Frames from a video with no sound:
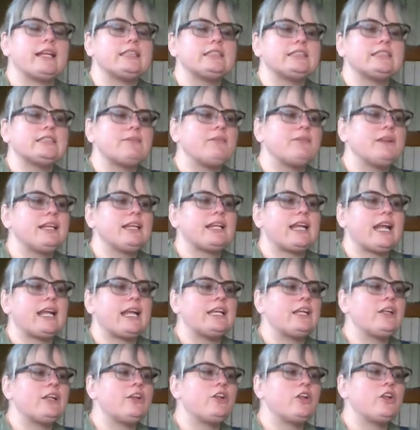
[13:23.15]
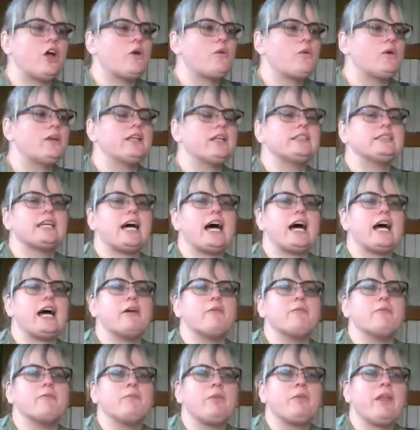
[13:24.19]
That's something that I didn't know at the
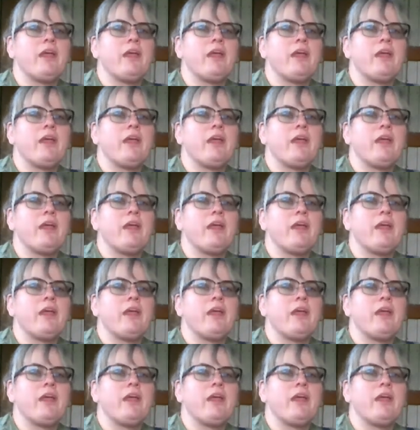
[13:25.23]
time.